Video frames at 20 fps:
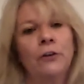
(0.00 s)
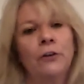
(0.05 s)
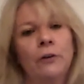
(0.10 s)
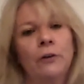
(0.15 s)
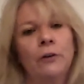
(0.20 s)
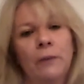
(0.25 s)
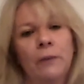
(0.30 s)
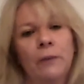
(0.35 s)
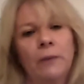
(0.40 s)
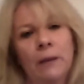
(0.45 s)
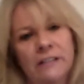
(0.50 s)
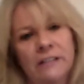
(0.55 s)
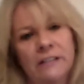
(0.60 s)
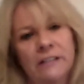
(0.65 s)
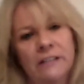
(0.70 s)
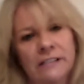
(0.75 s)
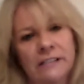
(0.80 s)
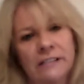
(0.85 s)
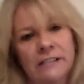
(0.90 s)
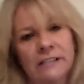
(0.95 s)
for you to be able
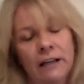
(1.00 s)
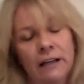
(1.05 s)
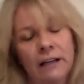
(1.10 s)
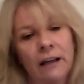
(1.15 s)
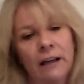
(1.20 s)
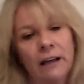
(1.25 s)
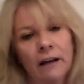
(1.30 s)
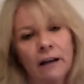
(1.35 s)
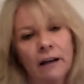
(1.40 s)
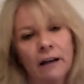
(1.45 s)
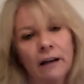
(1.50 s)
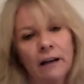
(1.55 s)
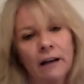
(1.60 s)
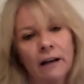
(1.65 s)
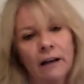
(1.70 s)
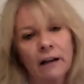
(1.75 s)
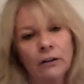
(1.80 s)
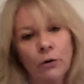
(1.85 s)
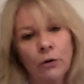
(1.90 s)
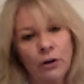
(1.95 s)
to see
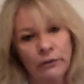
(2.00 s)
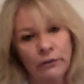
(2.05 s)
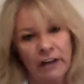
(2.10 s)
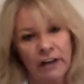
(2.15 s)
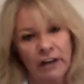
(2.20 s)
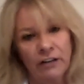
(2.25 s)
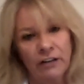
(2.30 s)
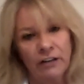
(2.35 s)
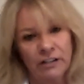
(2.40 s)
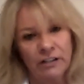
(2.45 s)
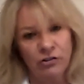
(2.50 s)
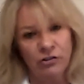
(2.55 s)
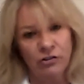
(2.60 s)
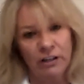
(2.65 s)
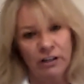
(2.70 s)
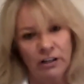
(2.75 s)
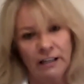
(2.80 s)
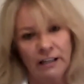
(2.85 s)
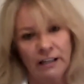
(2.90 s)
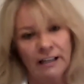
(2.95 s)
low dose
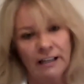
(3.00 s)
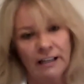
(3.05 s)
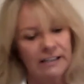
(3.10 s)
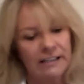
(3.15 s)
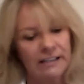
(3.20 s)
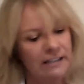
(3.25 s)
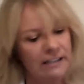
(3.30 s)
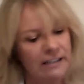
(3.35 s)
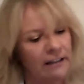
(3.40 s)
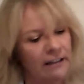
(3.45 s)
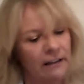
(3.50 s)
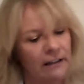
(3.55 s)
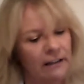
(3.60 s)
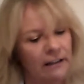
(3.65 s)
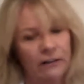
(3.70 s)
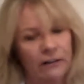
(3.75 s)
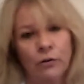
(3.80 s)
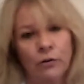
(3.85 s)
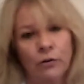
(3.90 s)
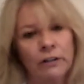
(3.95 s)
hCG. You can see
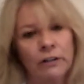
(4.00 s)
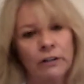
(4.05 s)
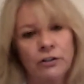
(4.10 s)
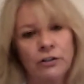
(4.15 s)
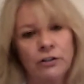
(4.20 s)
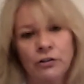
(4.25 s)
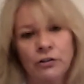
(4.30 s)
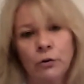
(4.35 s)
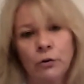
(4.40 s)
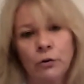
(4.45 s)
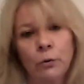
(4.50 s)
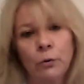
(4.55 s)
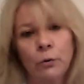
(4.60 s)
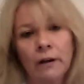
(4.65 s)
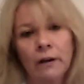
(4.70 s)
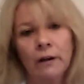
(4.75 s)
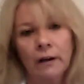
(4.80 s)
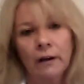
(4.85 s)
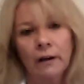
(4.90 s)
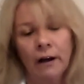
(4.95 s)
that there's only
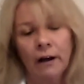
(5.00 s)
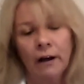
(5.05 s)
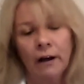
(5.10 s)
two